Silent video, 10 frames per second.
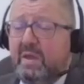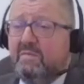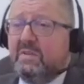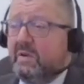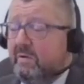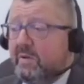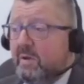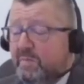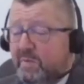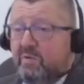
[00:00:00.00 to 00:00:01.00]
even though they're a
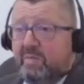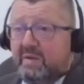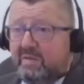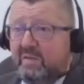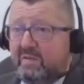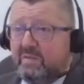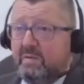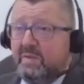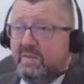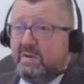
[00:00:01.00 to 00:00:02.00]
computer based
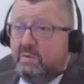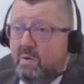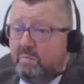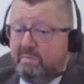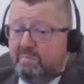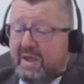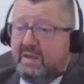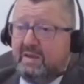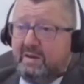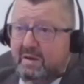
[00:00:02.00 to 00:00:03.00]
system and they do open
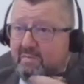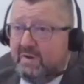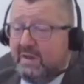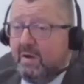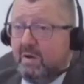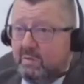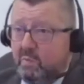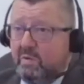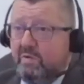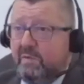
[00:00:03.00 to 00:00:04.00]
banking and everything, all the
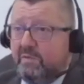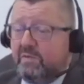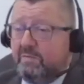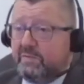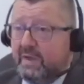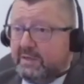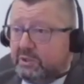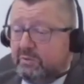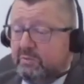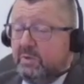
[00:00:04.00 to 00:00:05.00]
wonderful stuff to
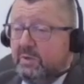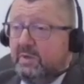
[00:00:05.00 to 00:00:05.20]
get you